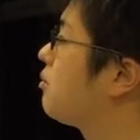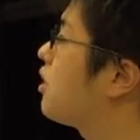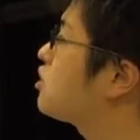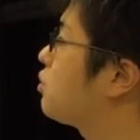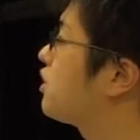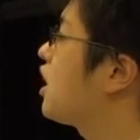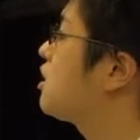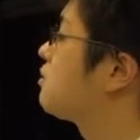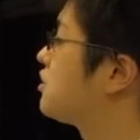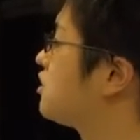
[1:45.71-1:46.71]
multi-body
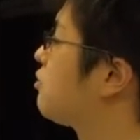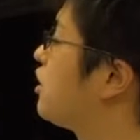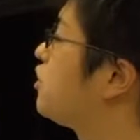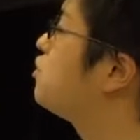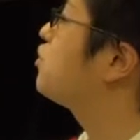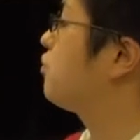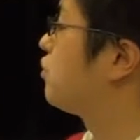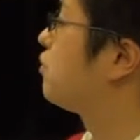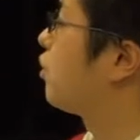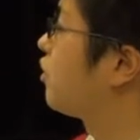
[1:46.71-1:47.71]
dynamics is very useful
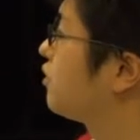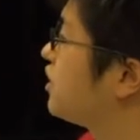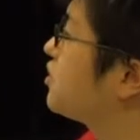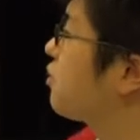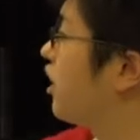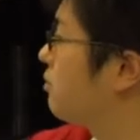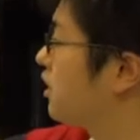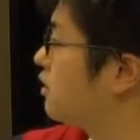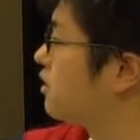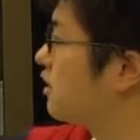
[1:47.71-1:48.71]
for
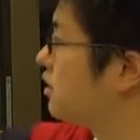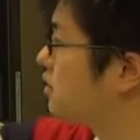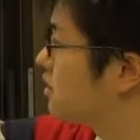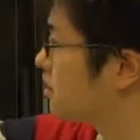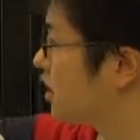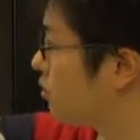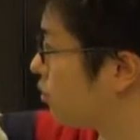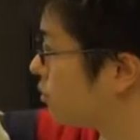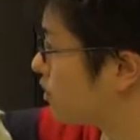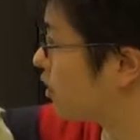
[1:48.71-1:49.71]
describing this kind
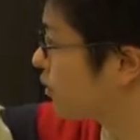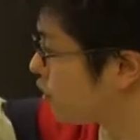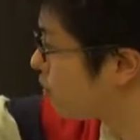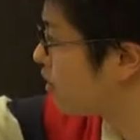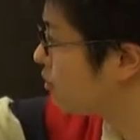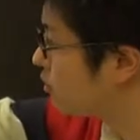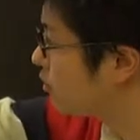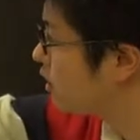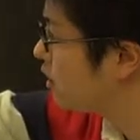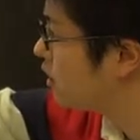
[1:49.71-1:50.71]
of the human
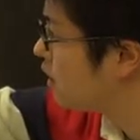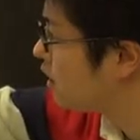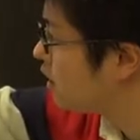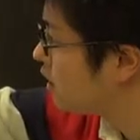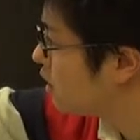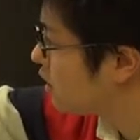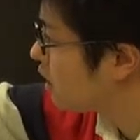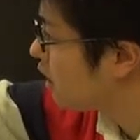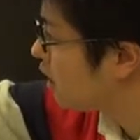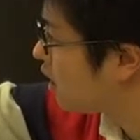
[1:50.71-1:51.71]

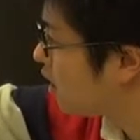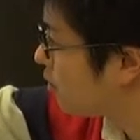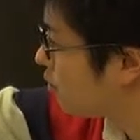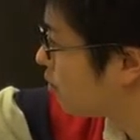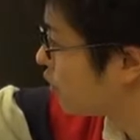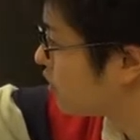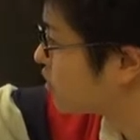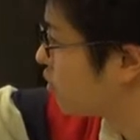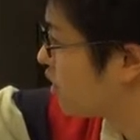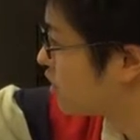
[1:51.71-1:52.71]
body
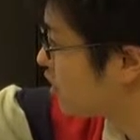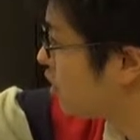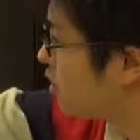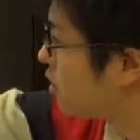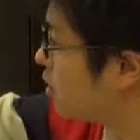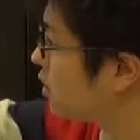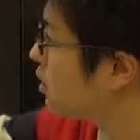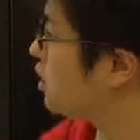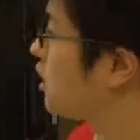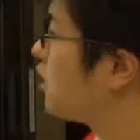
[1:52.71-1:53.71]
structure.
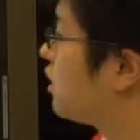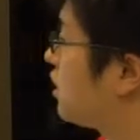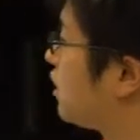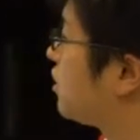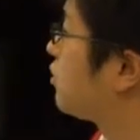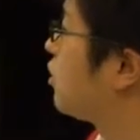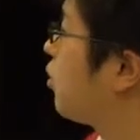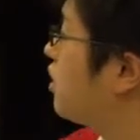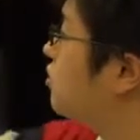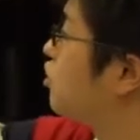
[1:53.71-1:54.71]
The
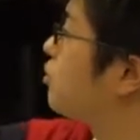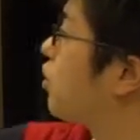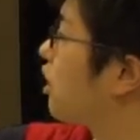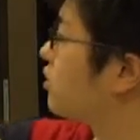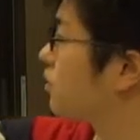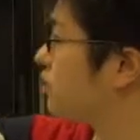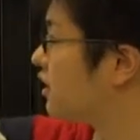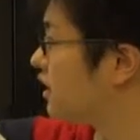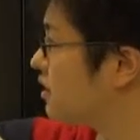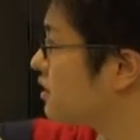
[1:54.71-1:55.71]
one group focus on
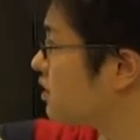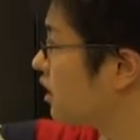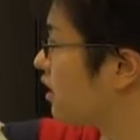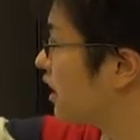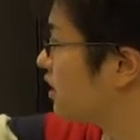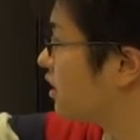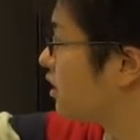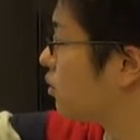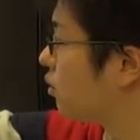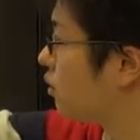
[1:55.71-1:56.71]
this
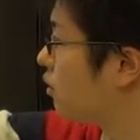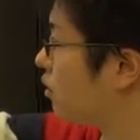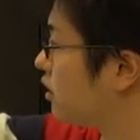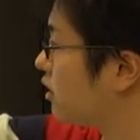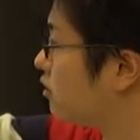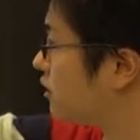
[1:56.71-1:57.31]
the